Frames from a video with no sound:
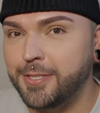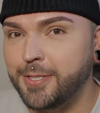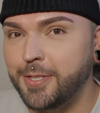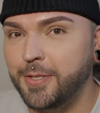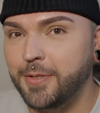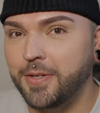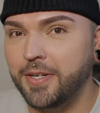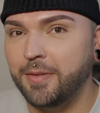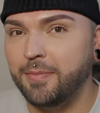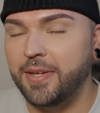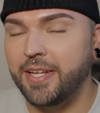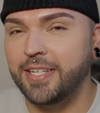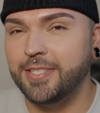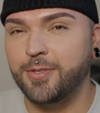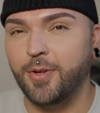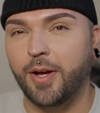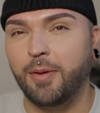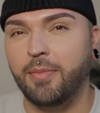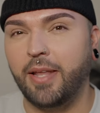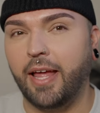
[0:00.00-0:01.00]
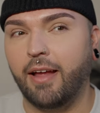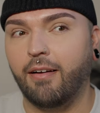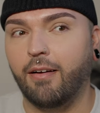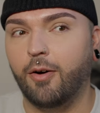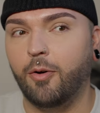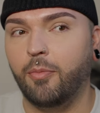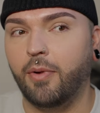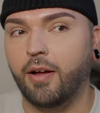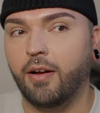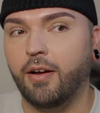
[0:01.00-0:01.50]
Do you know what I mean? So I'm like,
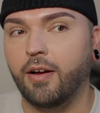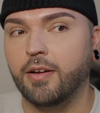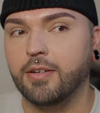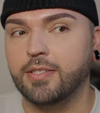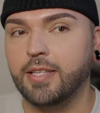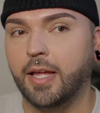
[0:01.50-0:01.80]
oh my gosh,